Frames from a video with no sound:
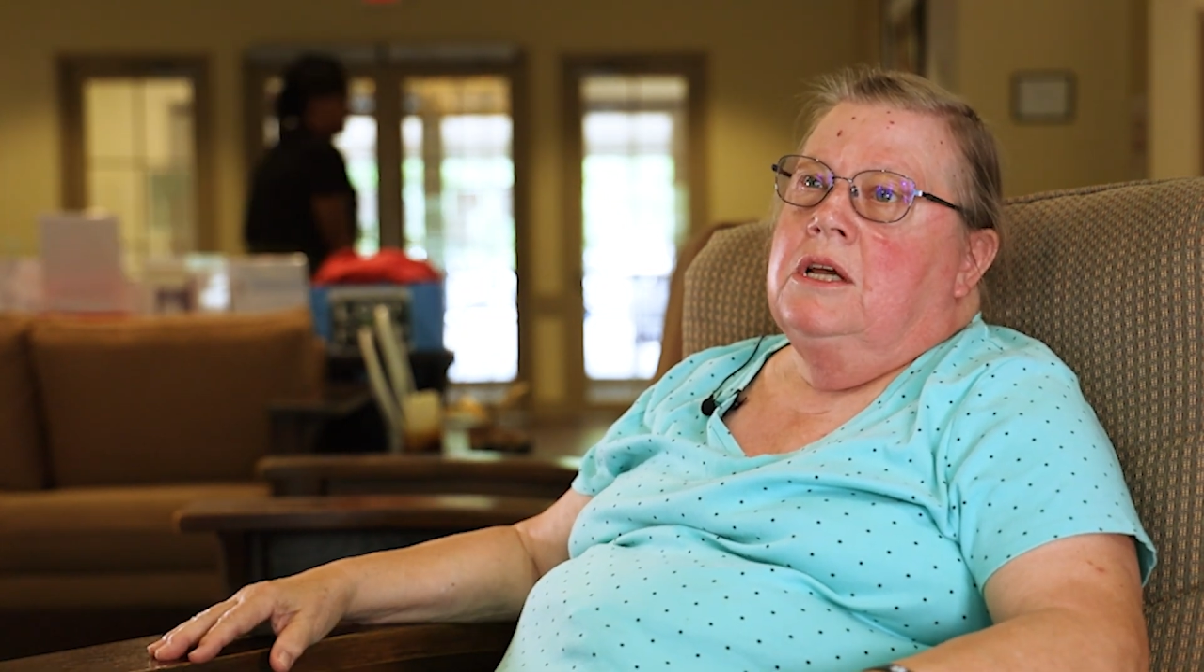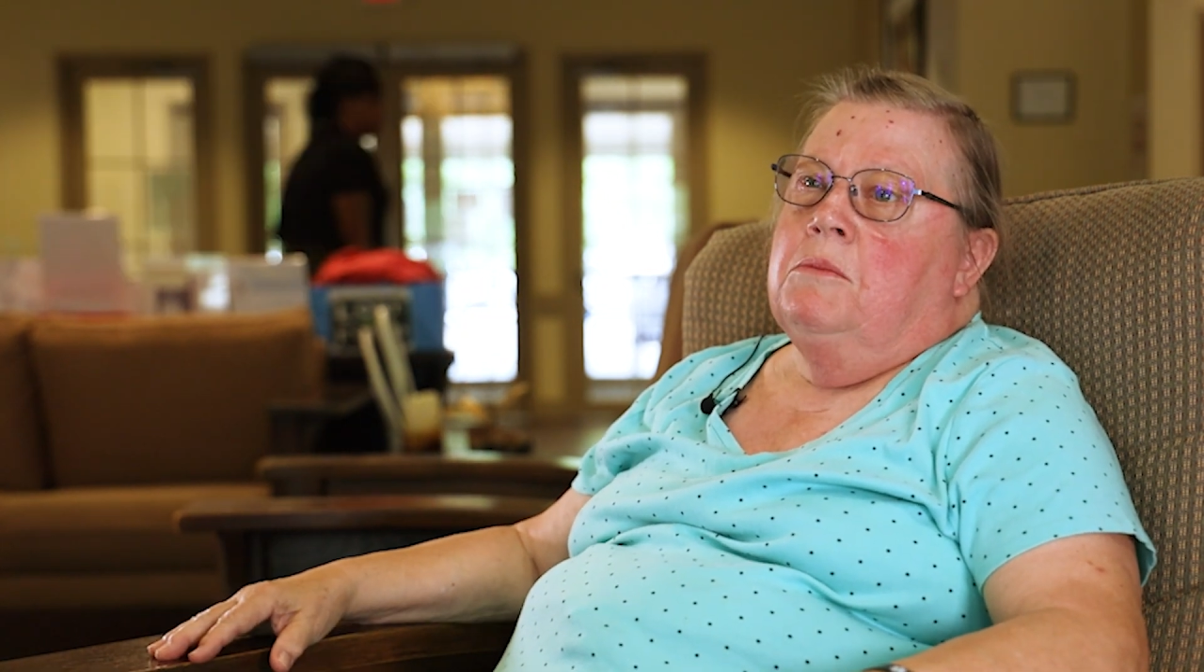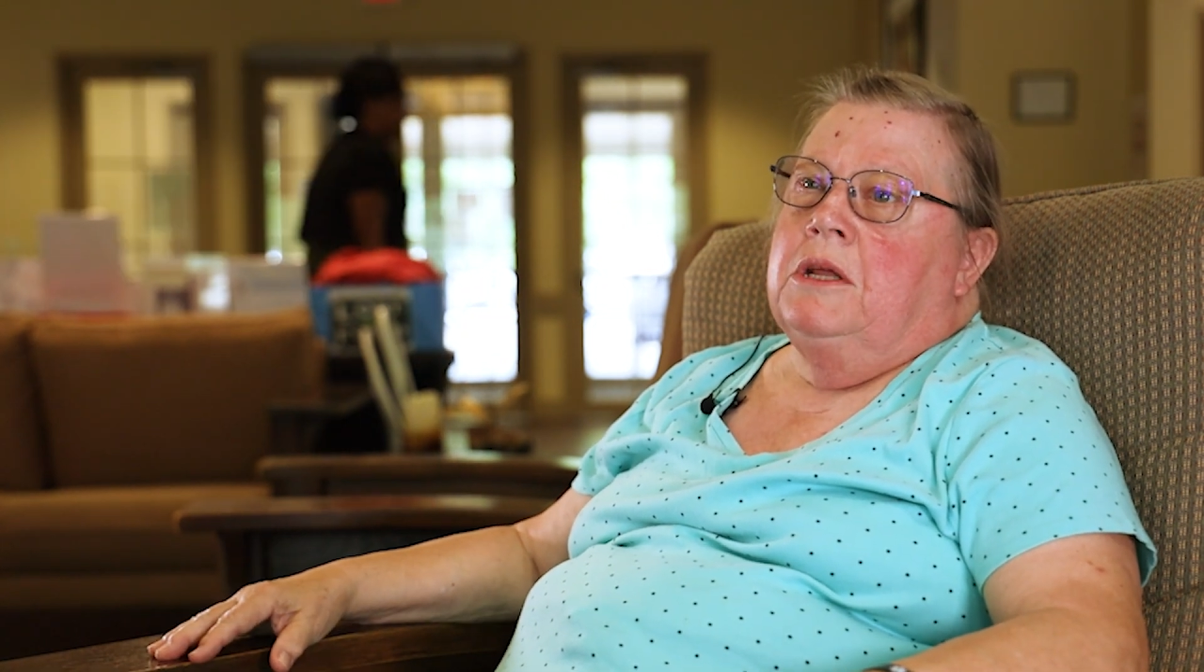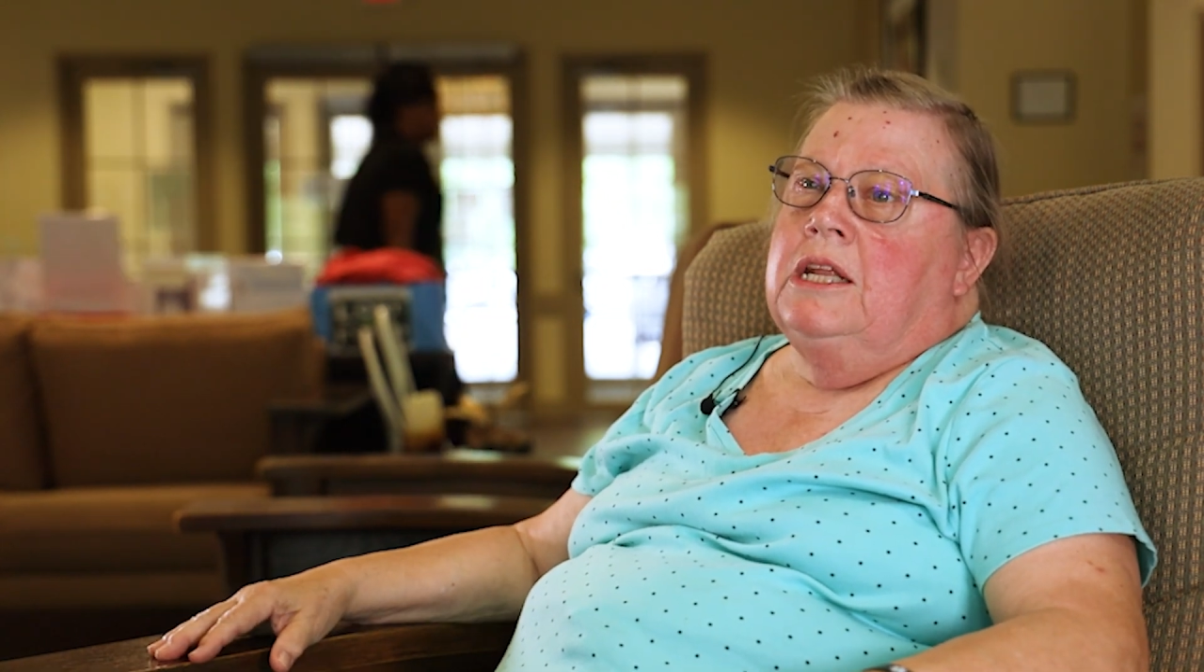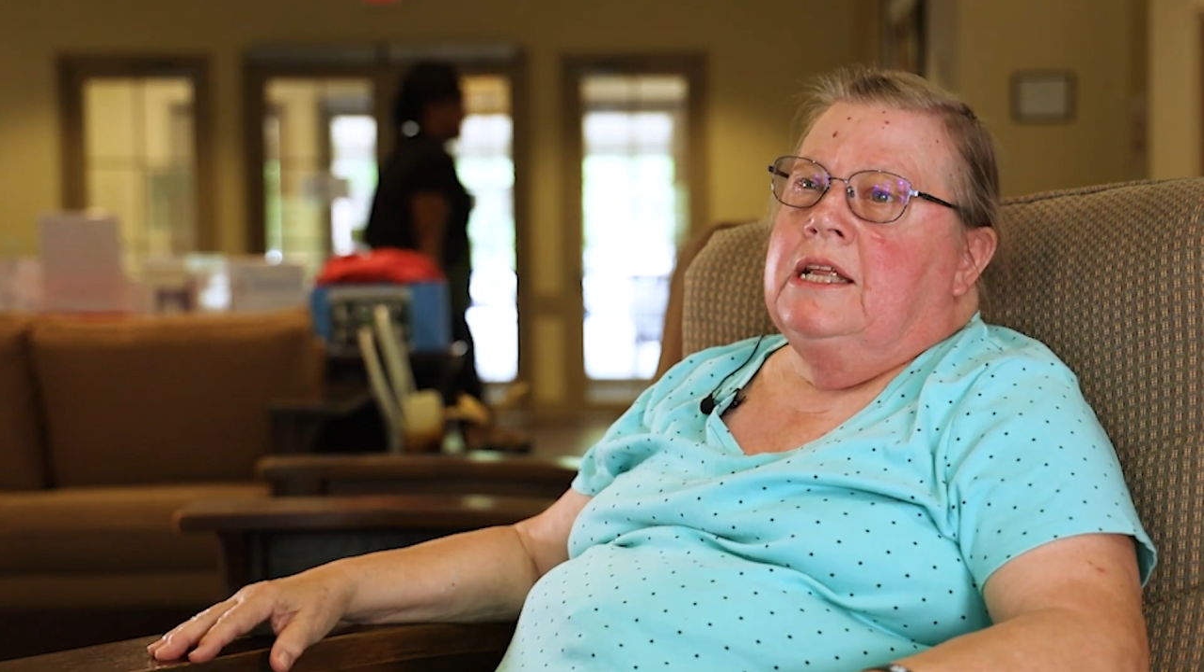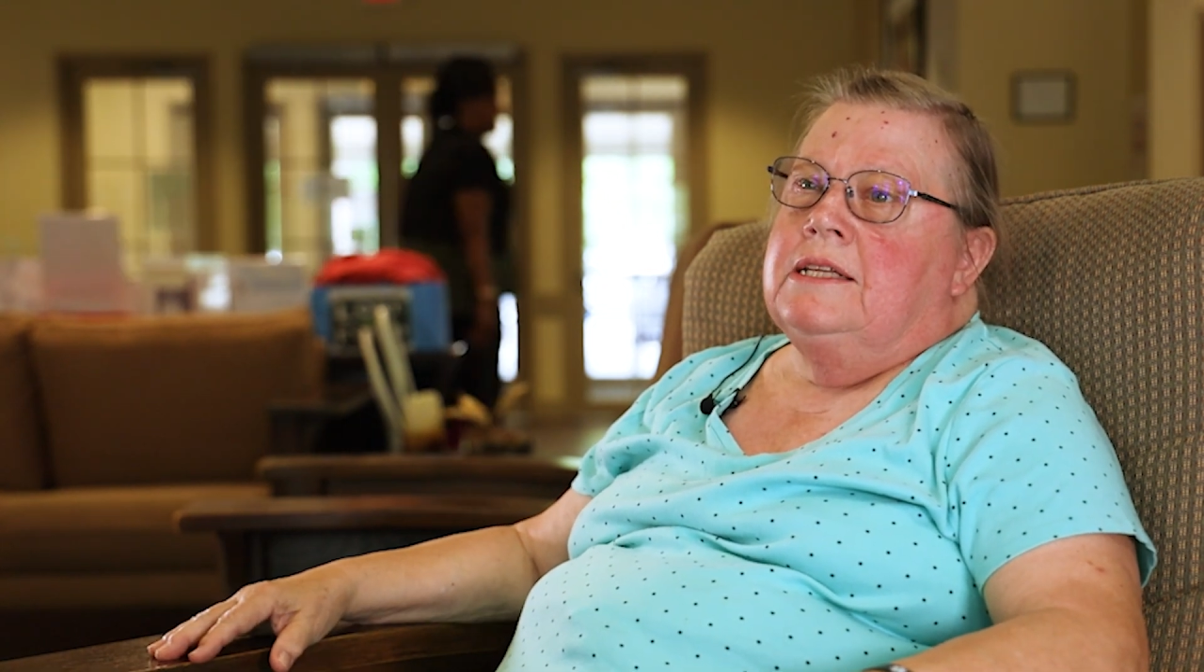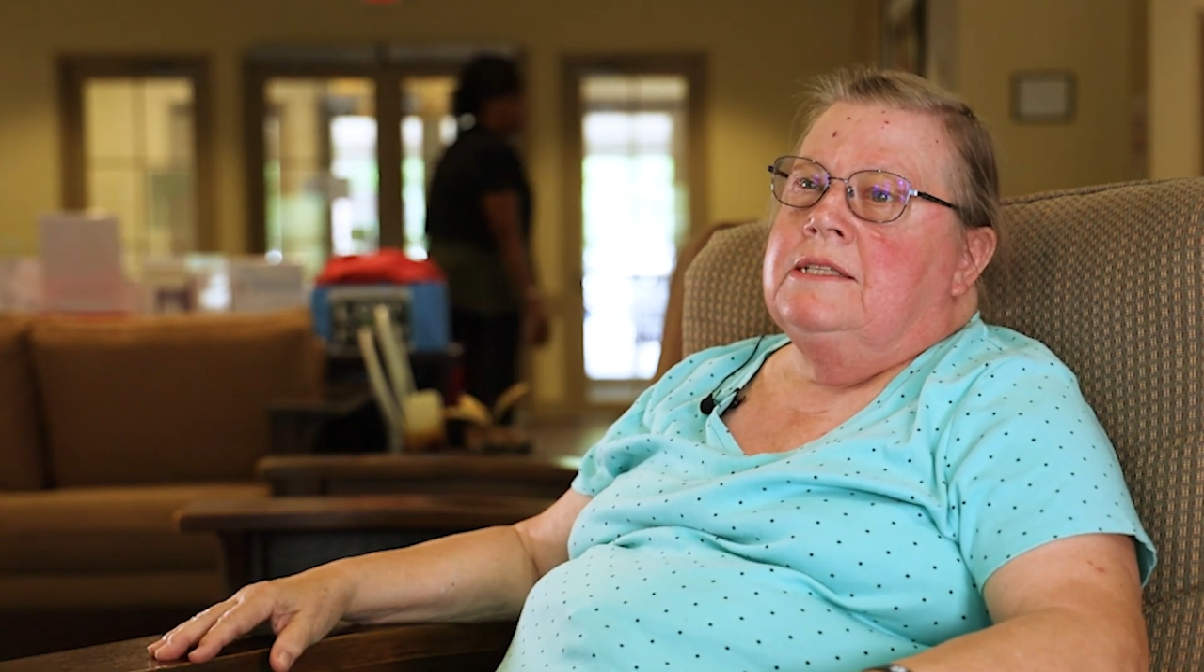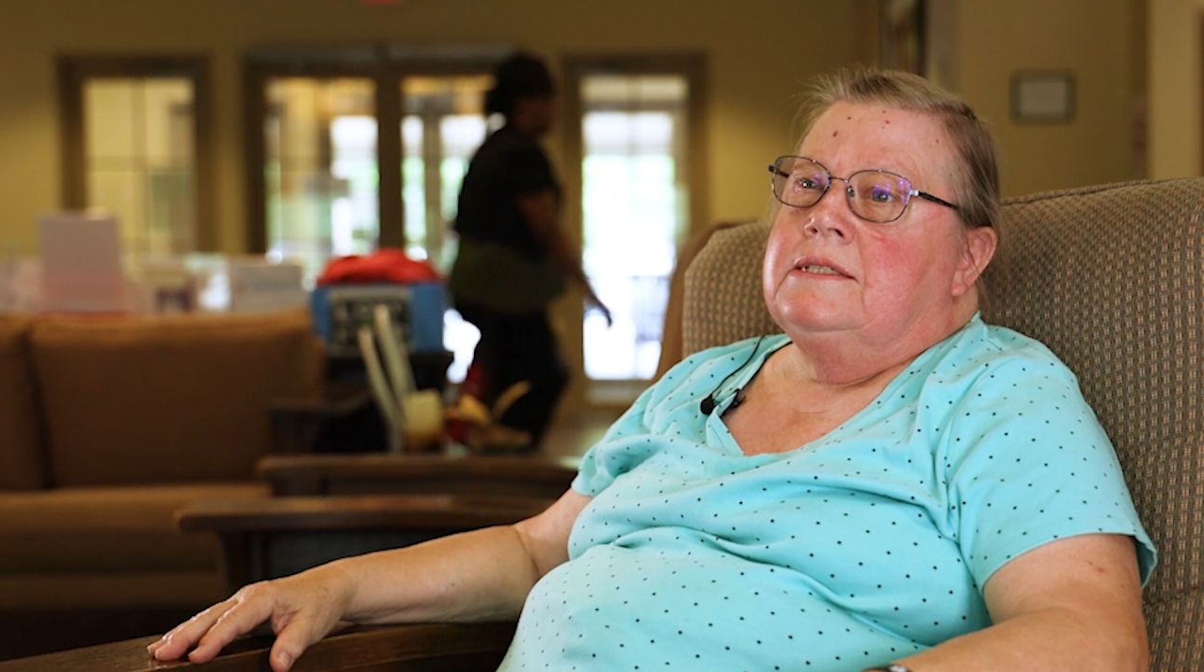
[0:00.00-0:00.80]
But it is